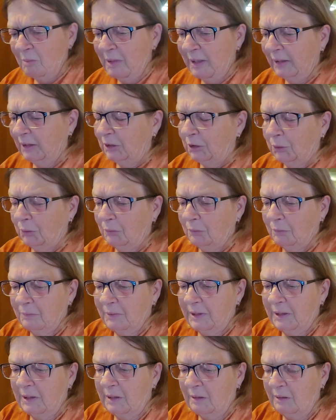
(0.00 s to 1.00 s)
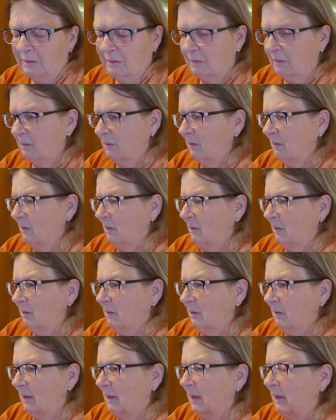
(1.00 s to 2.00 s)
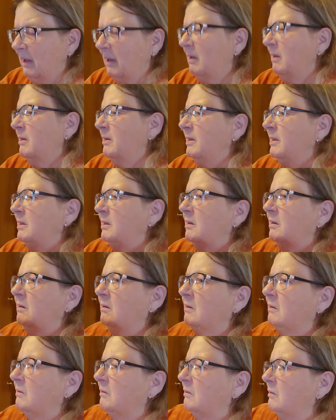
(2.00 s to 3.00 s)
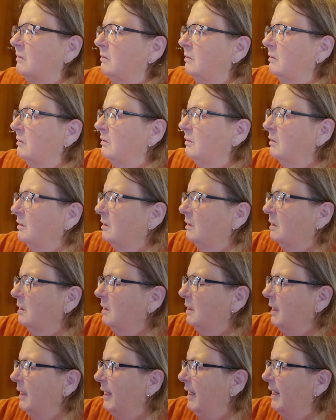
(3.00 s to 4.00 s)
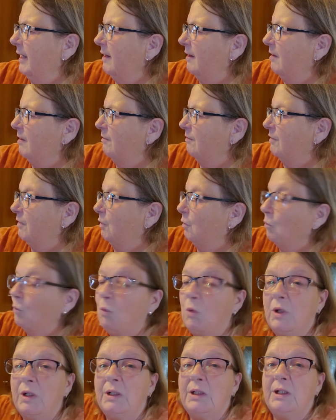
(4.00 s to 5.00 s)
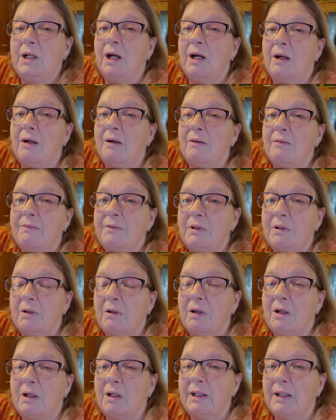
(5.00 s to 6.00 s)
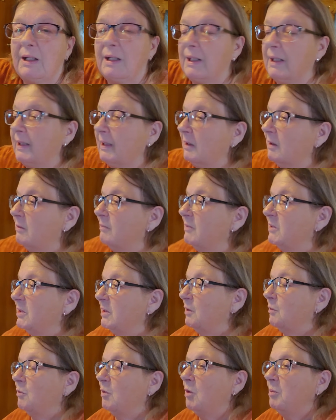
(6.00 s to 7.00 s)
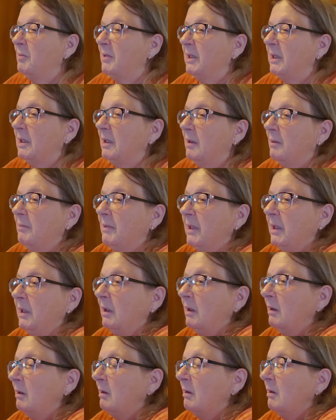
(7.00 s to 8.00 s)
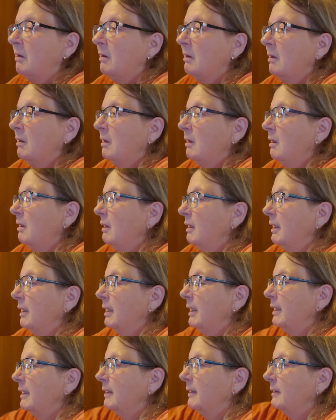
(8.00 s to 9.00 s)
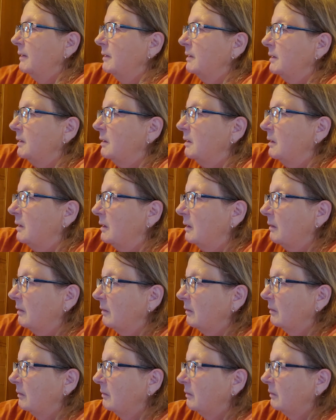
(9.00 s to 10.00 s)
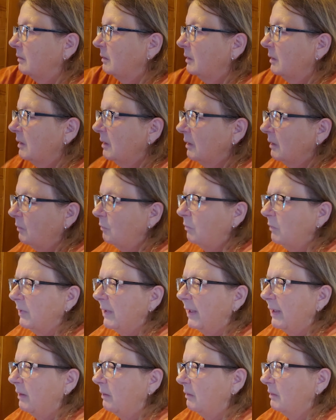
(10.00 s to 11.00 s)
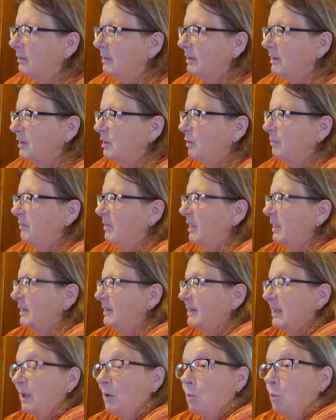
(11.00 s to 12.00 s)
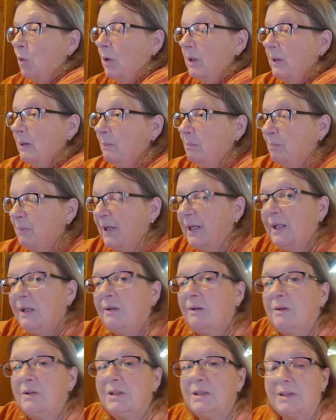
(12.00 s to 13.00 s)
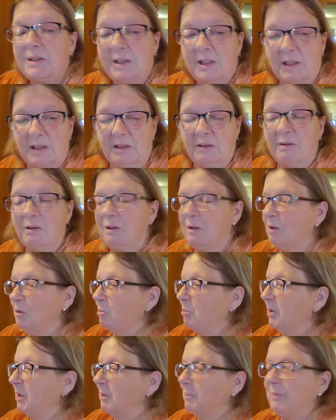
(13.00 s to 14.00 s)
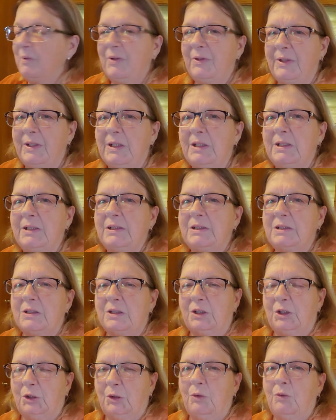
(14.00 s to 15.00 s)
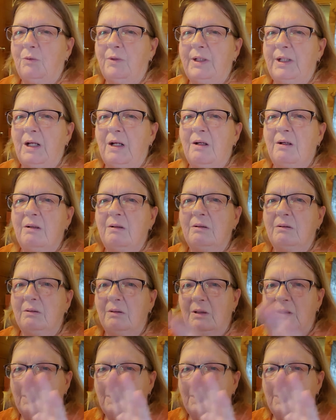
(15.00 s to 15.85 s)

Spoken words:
make jewelry. I also have wood carved items that will be coming. And like some things like wooden bears that people that does the jewelry art